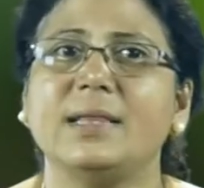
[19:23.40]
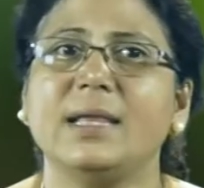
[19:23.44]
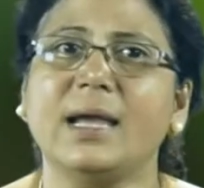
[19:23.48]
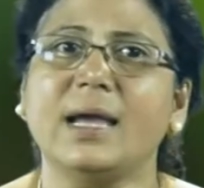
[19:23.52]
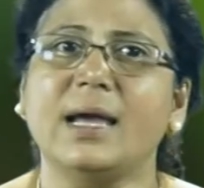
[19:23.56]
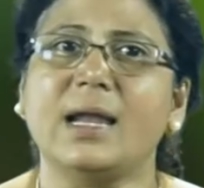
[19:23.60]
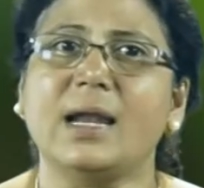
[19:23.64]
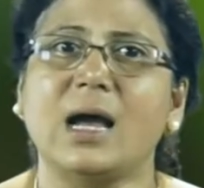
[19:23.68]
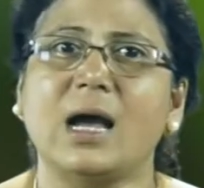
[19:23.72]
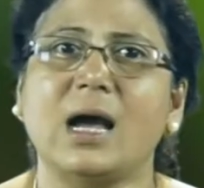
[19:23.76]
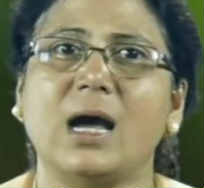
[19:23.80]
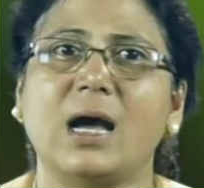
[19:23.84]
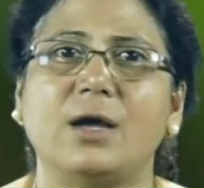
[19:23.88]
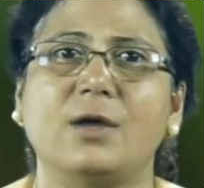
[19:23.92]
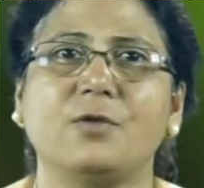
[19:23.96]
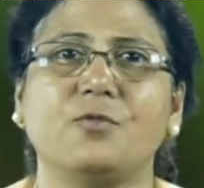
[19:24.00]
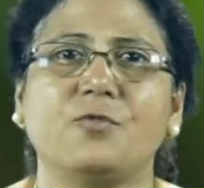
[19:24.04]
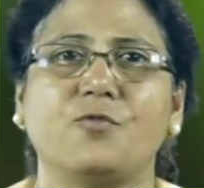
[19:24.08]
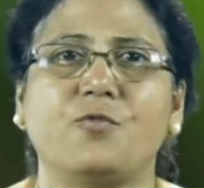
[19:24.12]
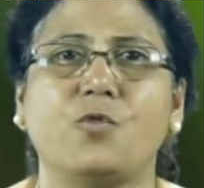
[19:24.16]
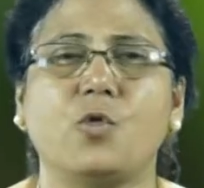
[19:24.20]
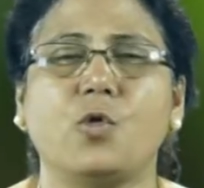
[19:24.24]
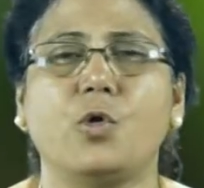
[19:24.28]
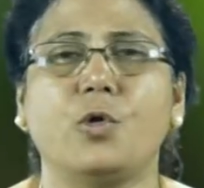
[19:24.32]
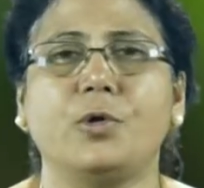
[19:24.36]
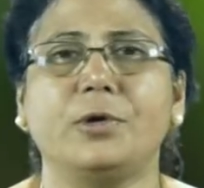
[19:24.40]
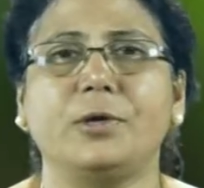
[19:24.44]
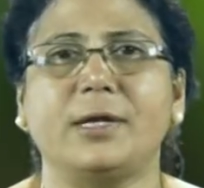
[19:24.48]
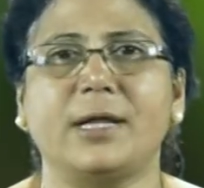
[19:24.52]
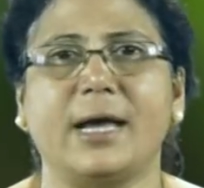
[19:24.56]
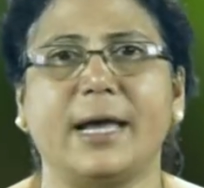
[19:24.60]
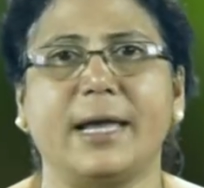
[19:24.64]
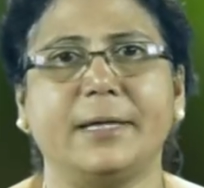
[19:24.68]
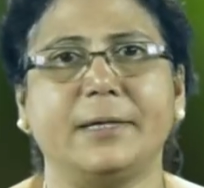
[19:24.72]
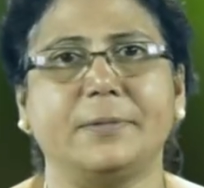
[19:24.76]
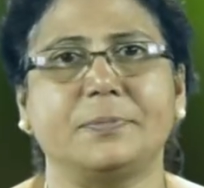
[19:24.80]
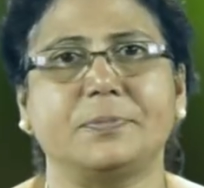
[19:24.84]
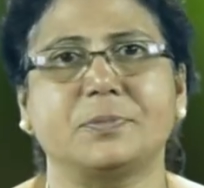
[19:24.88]
There are 4
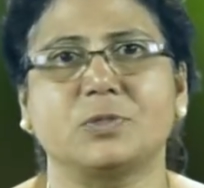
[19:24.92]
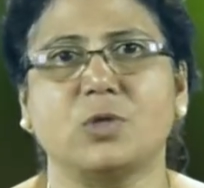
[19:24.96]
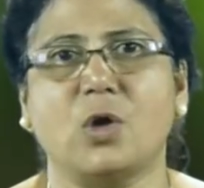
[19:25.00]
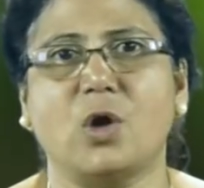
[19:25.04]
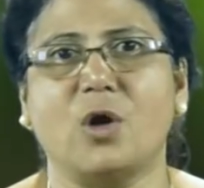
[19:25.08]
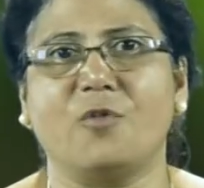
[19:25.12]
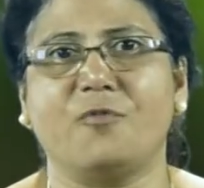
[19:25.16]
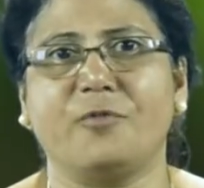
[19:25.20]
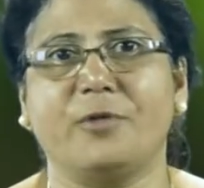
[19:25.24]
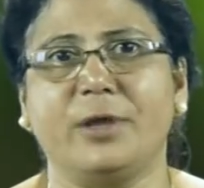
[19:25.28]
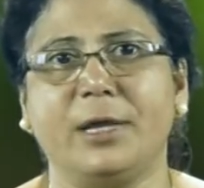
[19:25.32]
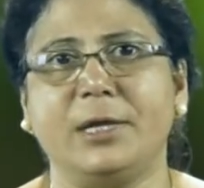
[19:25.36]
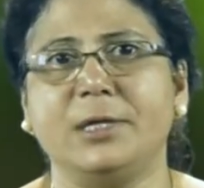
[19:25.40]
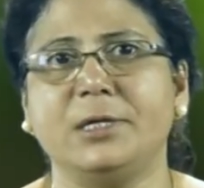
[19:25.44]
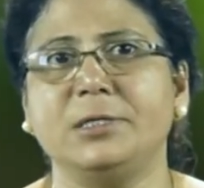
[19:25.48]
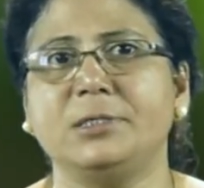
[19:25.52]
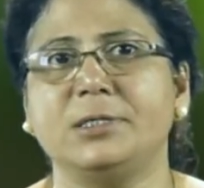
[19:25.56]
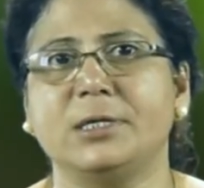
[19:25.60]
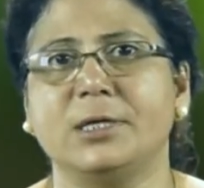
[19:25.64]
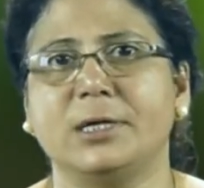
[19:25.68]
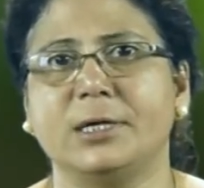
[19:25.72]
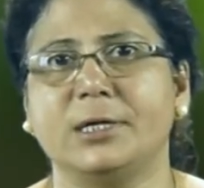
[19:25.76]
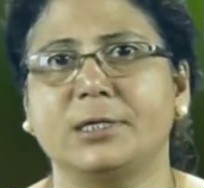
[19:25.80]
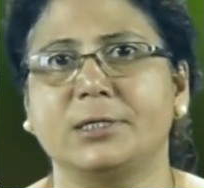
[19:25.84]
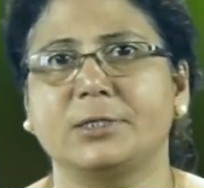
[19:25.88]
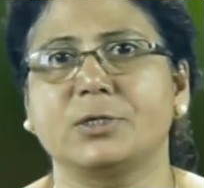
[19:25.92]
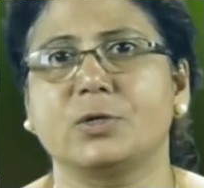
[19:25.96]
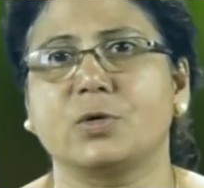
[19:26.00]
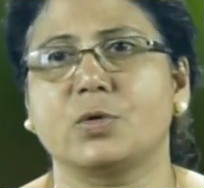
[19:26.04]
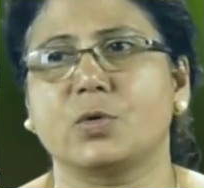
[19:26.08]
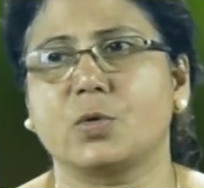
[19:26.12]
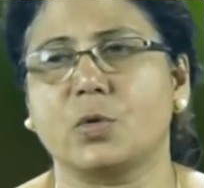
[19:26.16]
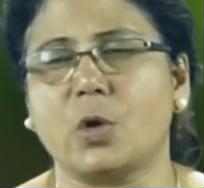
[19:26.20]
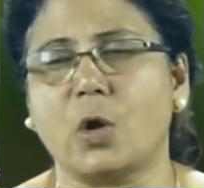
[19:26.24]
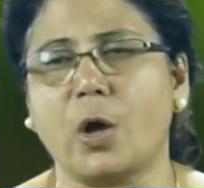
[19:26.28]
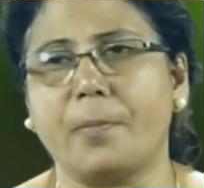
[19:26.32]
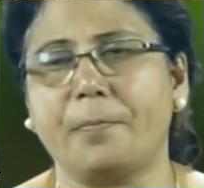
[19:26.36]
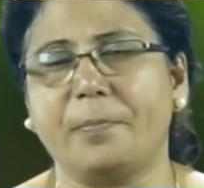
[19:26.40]
types of
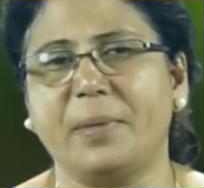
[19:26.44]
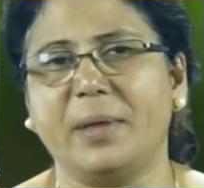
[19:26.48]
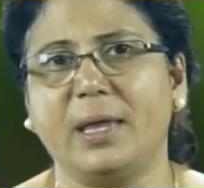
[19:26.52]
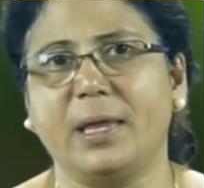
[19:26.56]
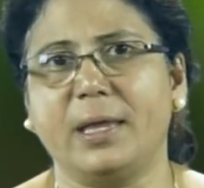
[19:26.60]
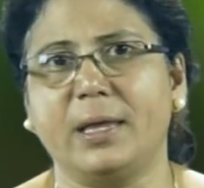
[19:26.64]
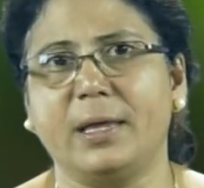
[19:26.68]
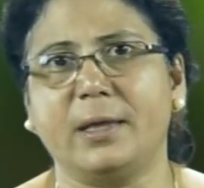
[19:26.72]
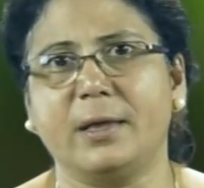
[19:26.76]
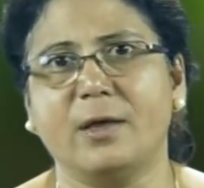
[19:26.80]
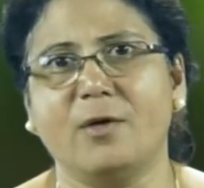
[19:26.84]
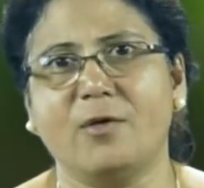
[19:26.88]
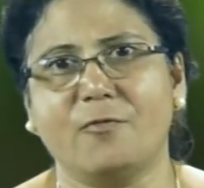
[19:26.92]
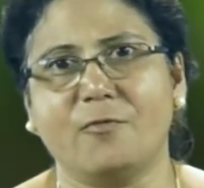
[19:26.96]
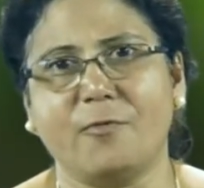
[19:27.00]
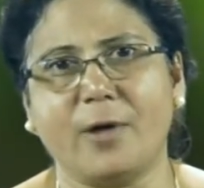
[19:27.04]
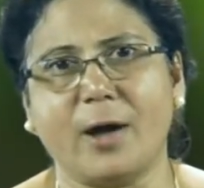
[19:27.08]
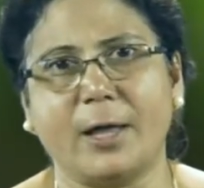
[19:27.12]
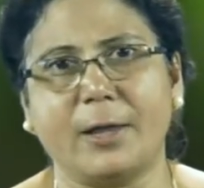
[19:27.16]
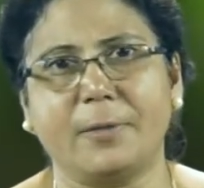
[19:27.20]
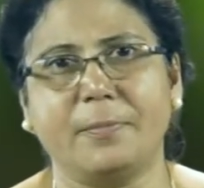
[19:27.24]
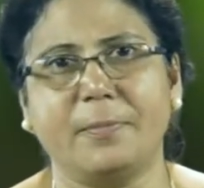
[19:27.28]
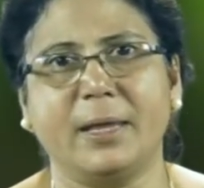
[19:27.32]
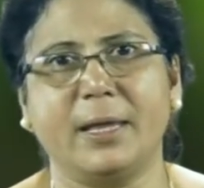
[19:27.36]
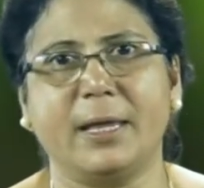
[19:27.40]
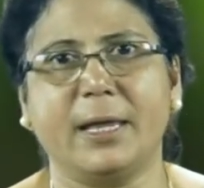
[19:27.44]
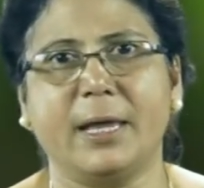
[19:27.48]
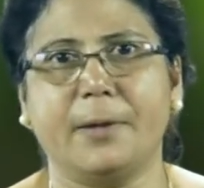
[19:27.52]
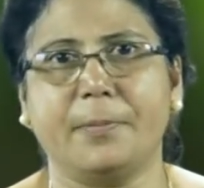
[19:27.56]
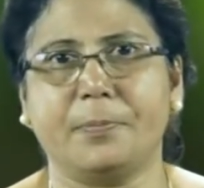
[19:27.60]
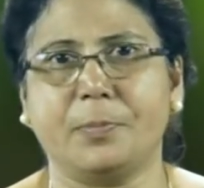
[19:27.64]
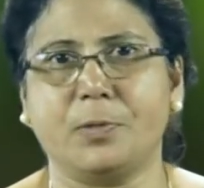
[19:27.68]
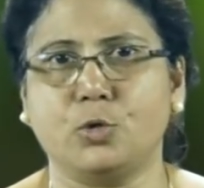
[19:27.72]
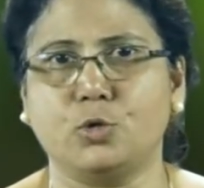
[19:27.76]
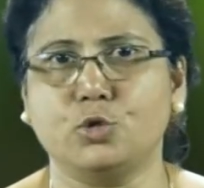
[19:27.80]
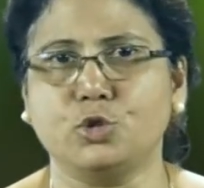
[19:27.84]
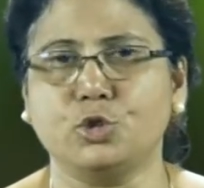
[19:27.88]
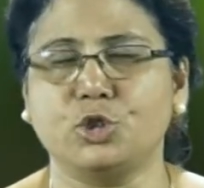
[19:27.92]
intercropping farming
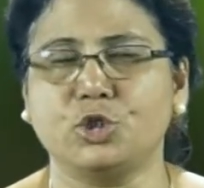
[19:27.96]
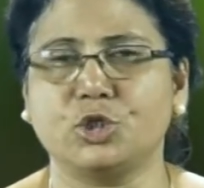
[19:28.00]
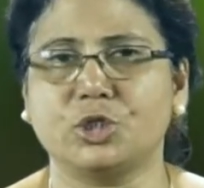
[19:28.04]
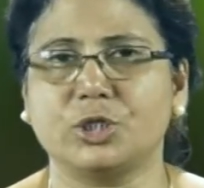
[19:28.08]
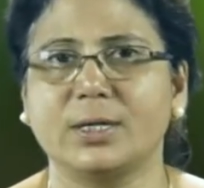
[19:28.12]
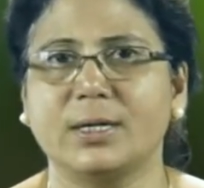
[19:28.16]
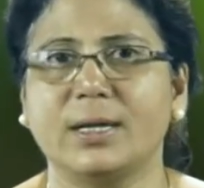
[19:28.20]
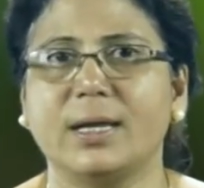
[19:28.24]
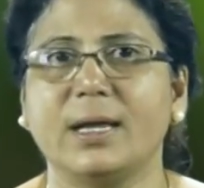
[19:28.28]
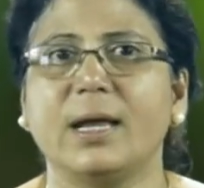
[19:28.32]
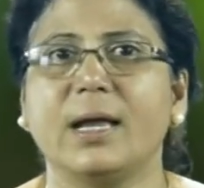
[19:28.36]
approach.